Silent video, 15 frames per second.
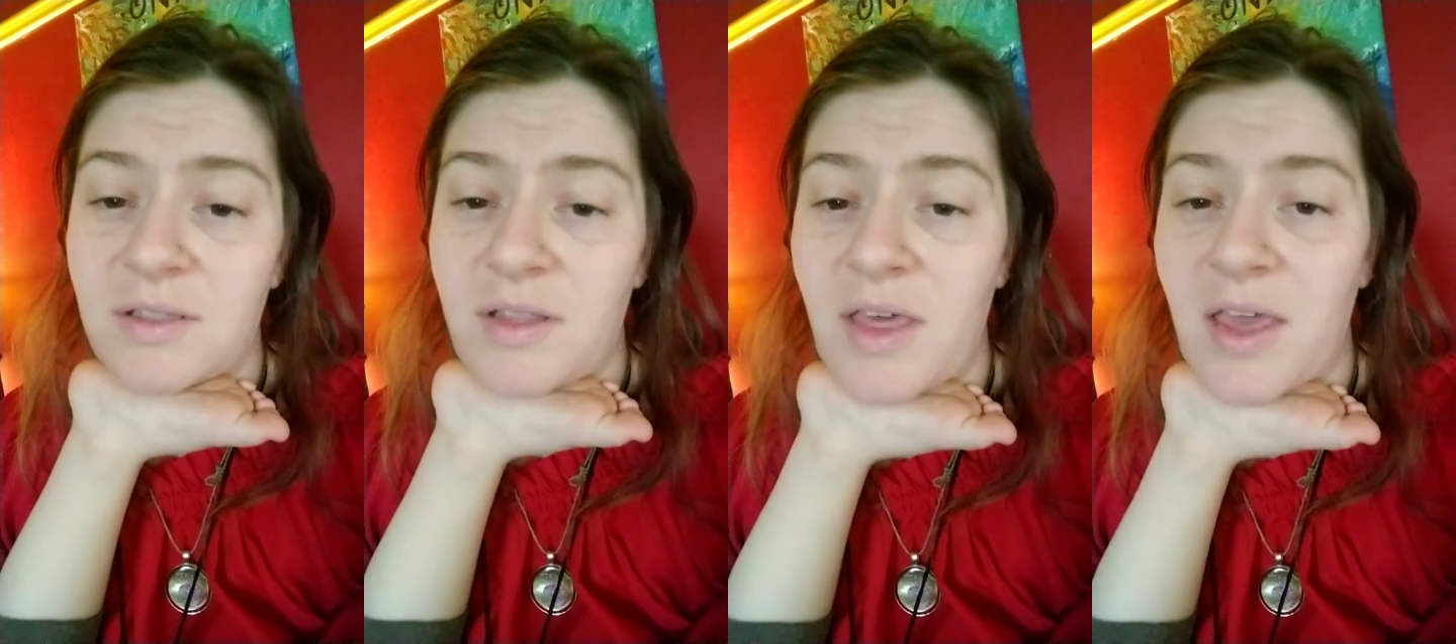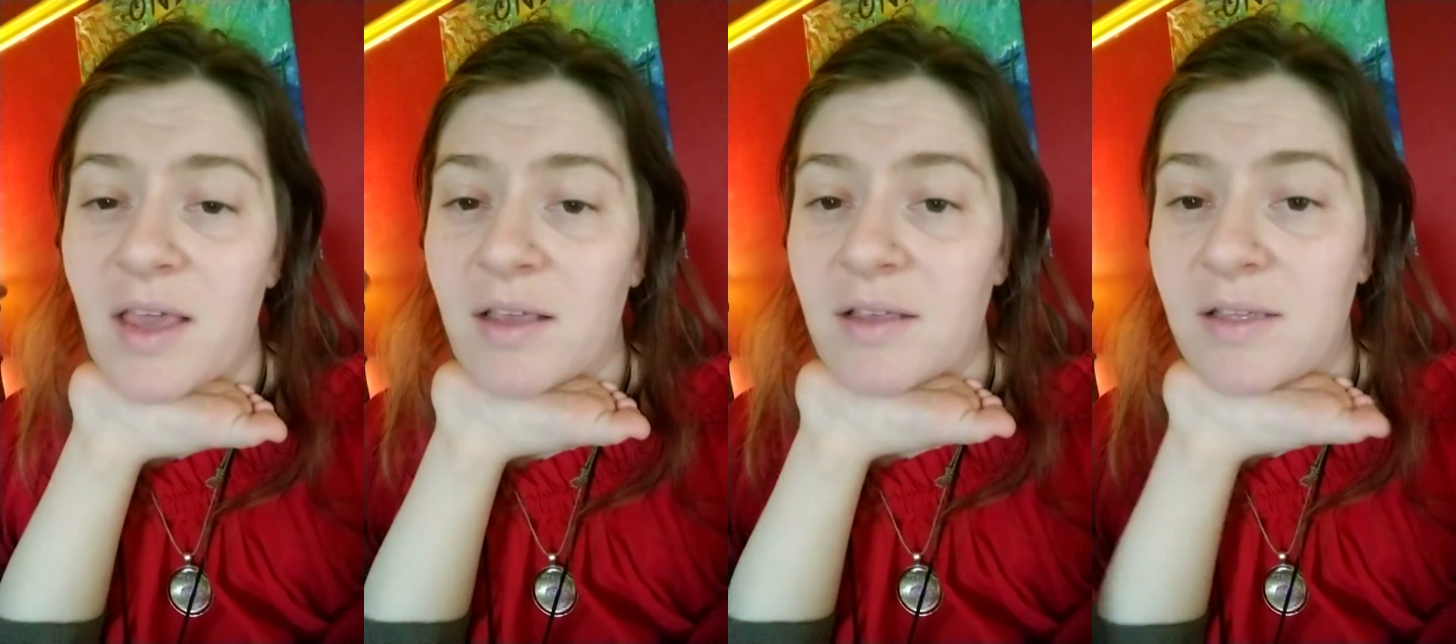
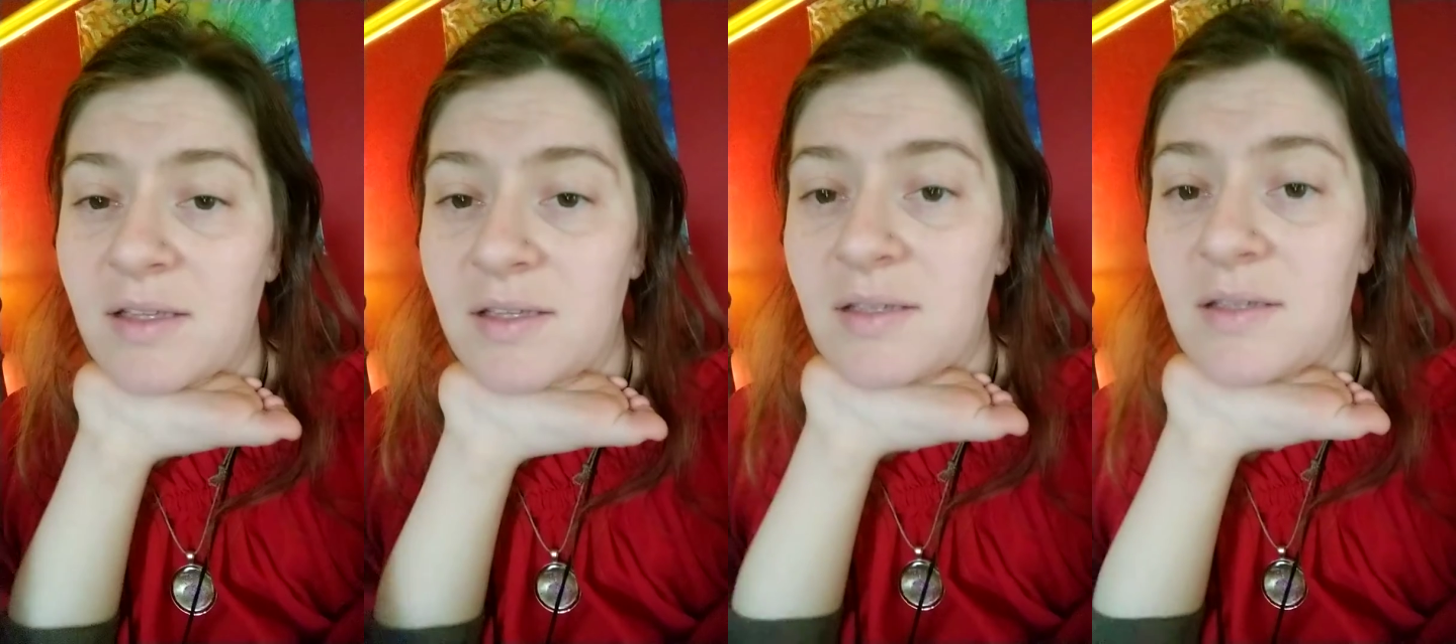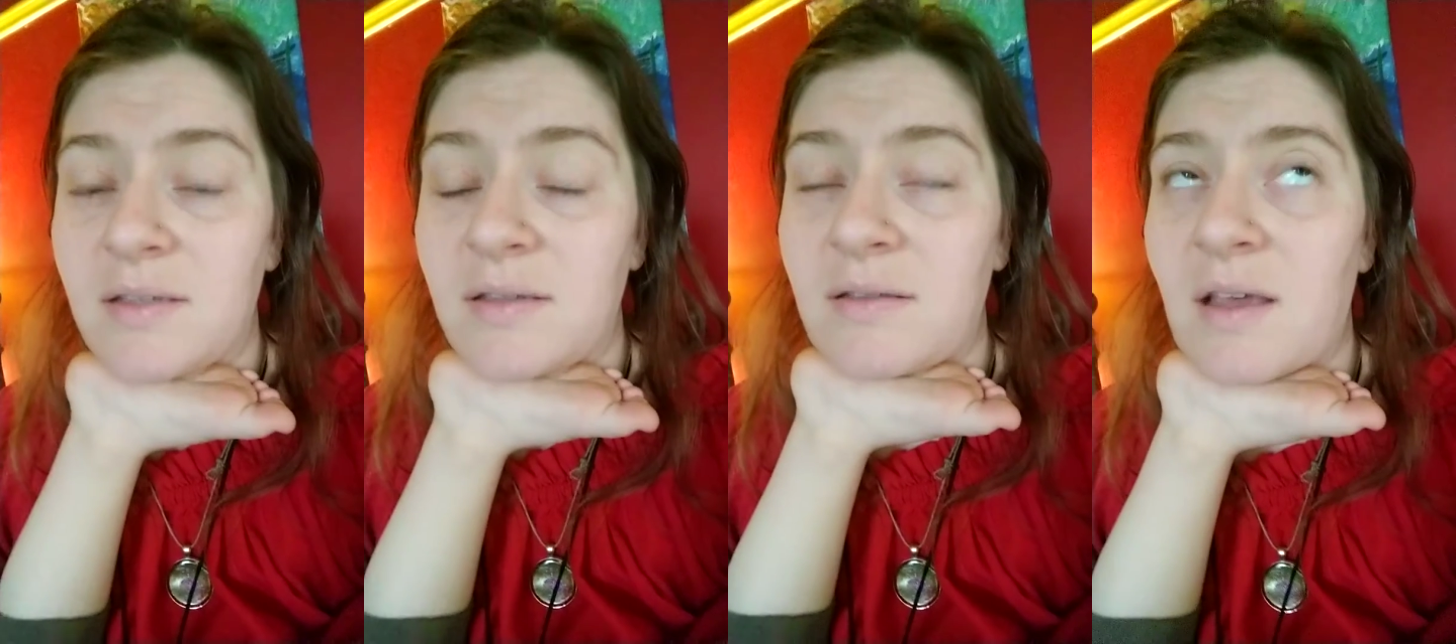
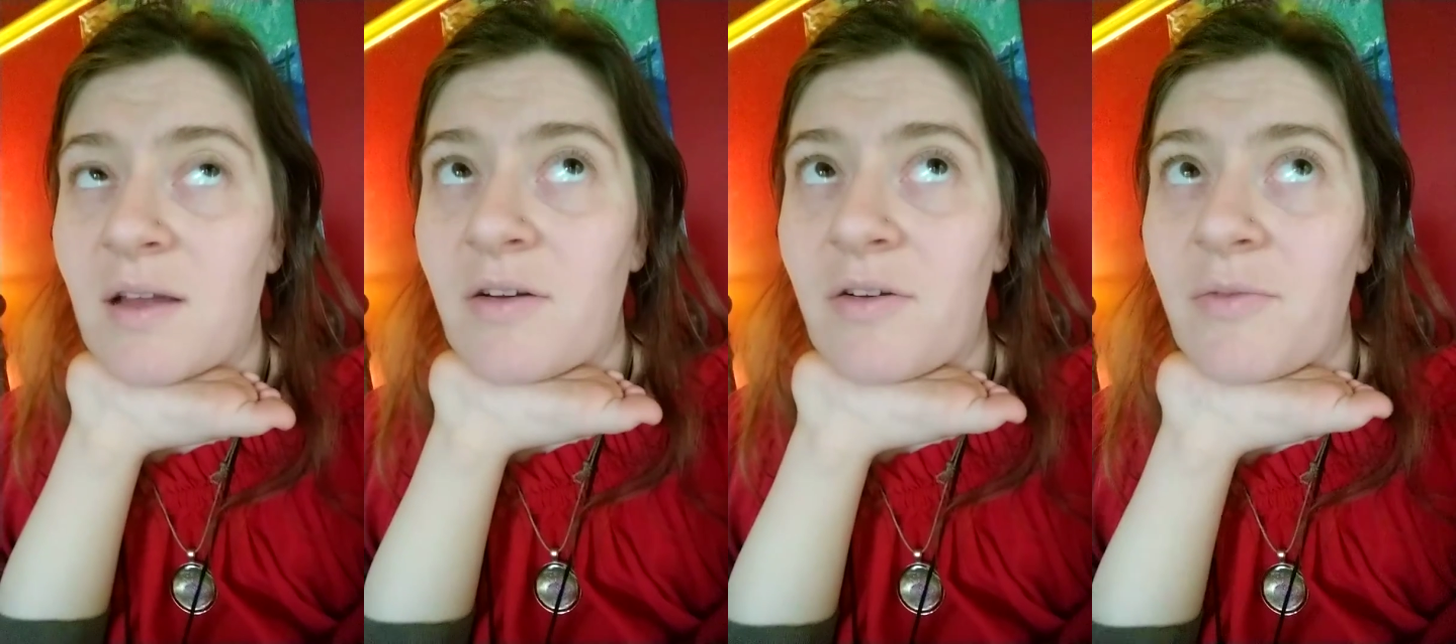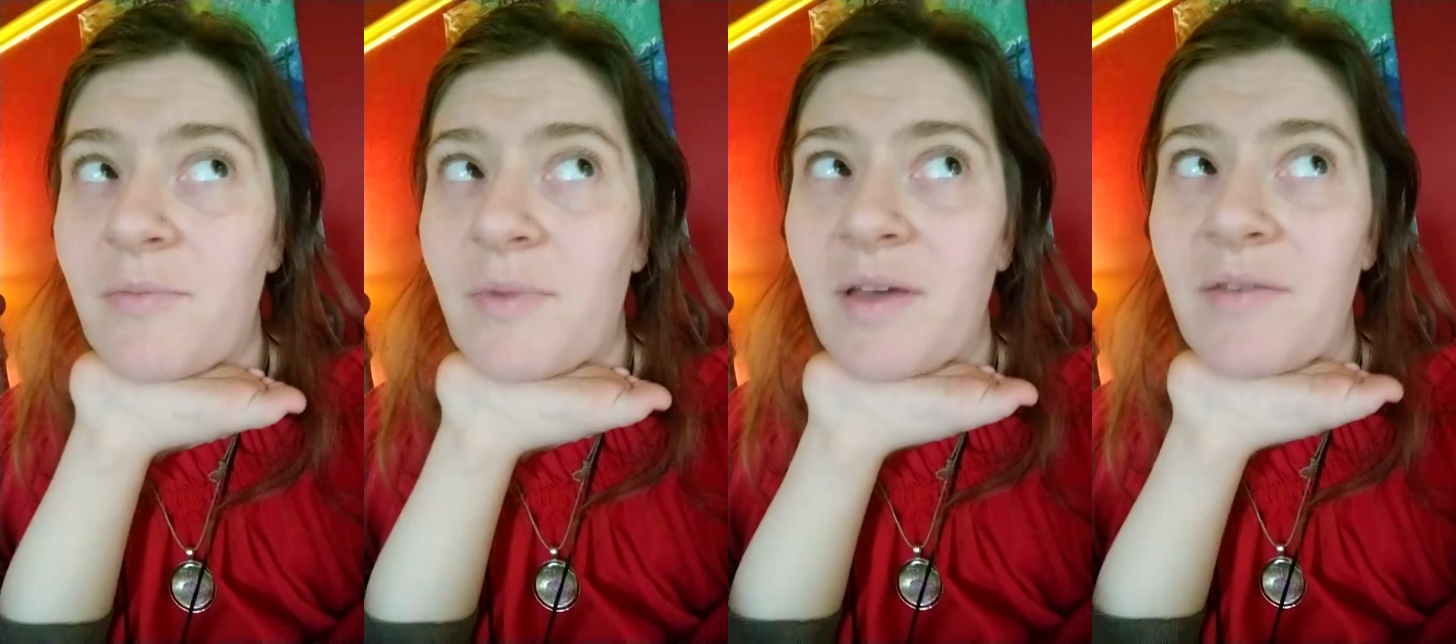things that
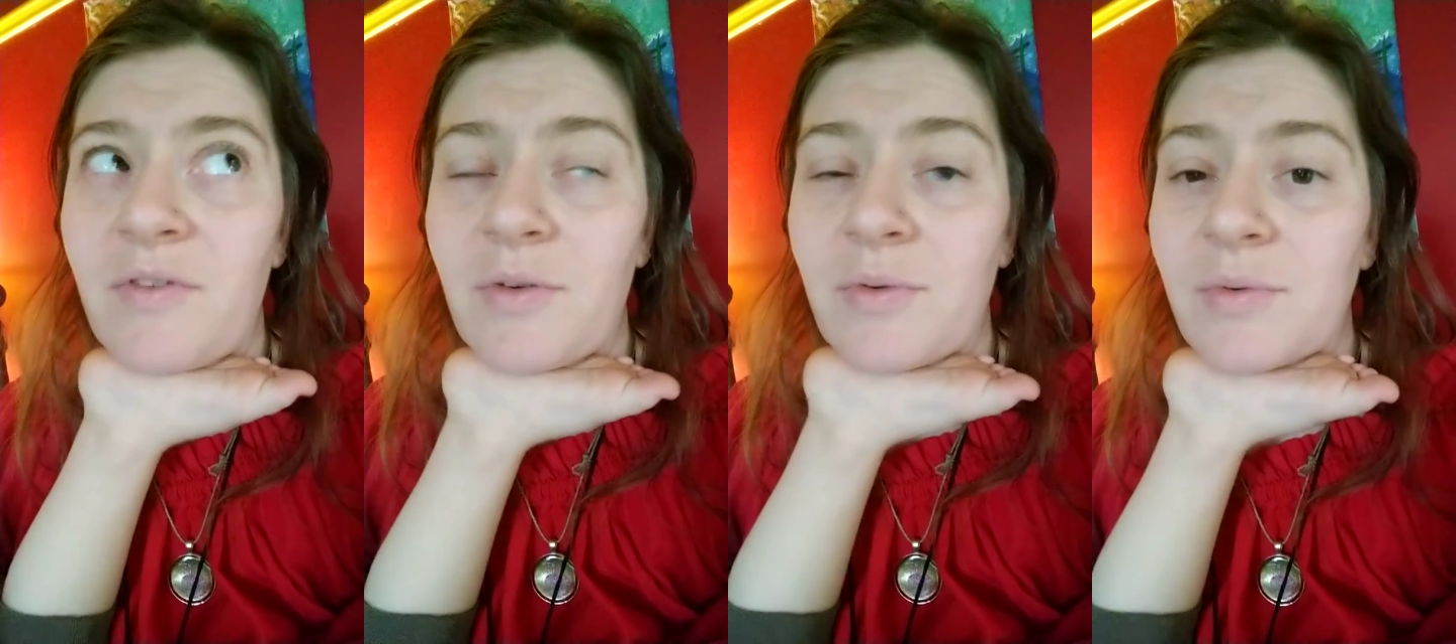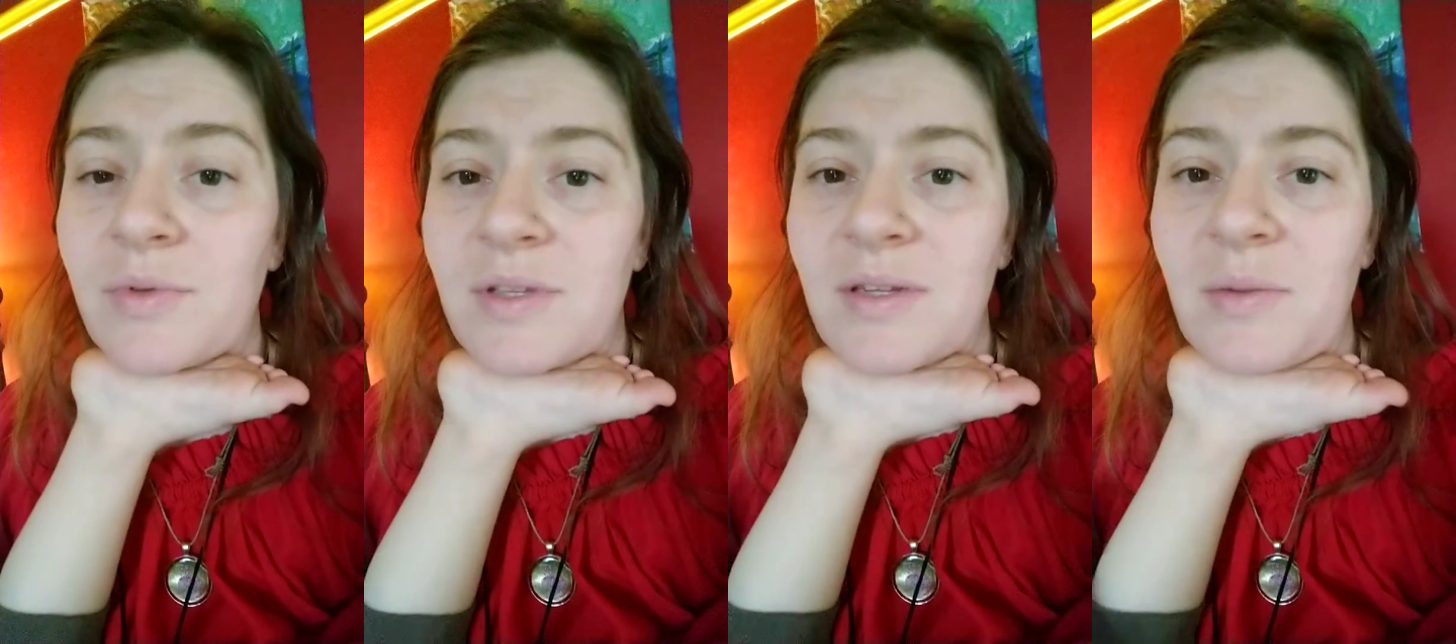are my
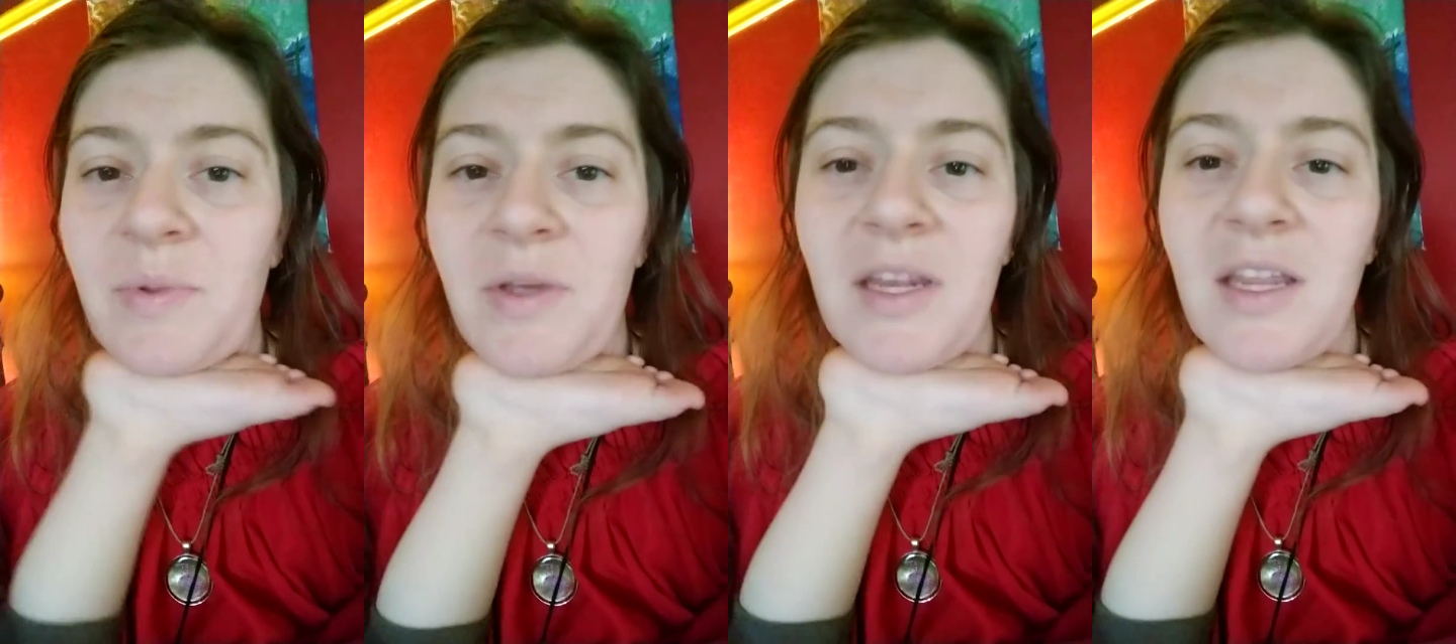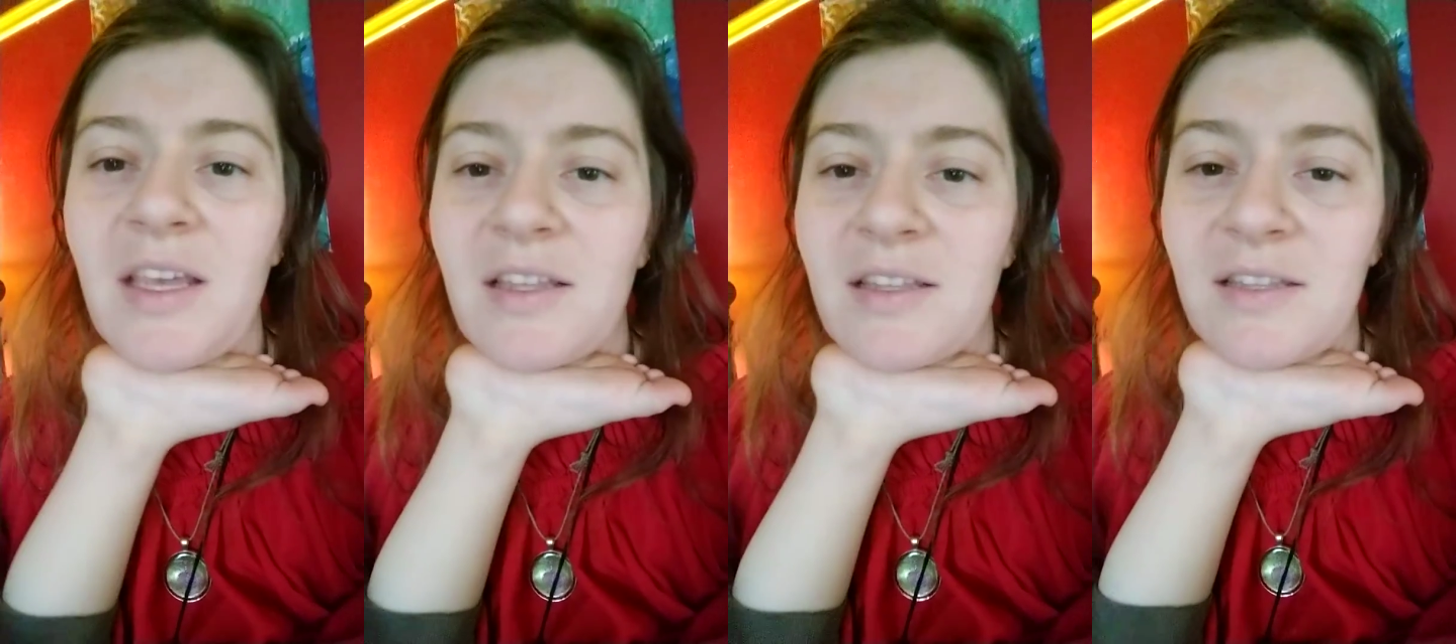views and
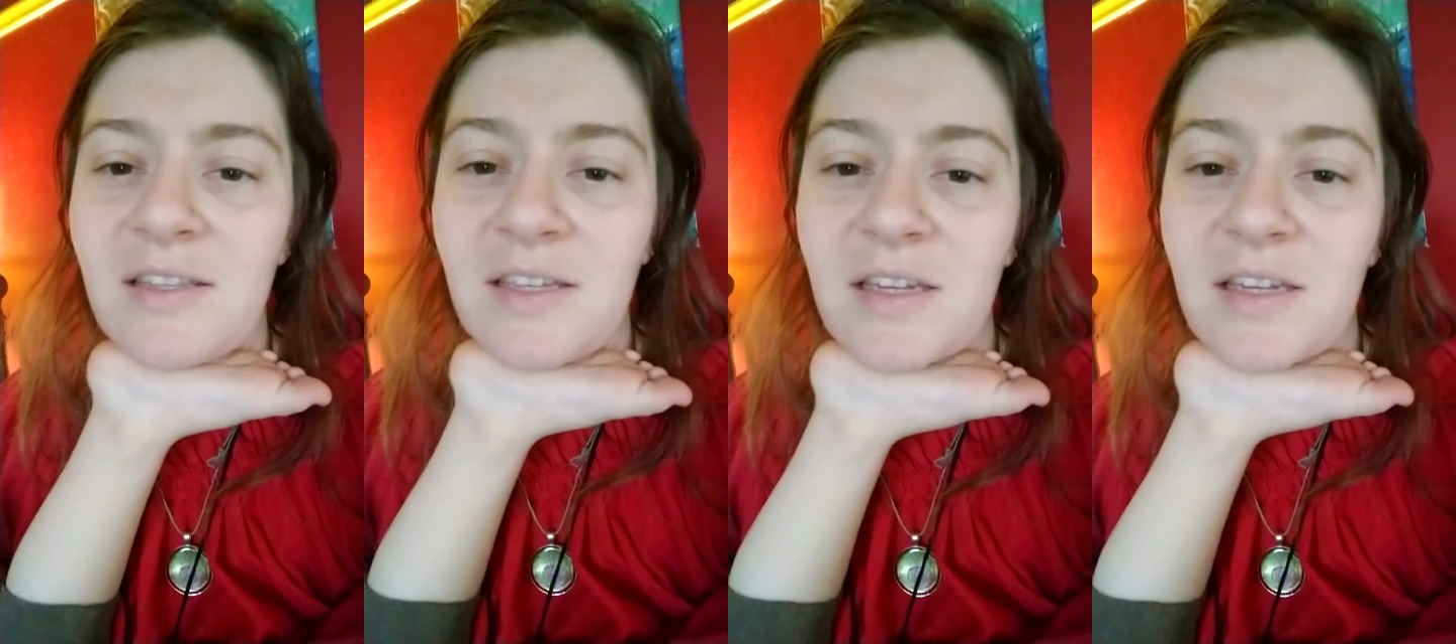opinions,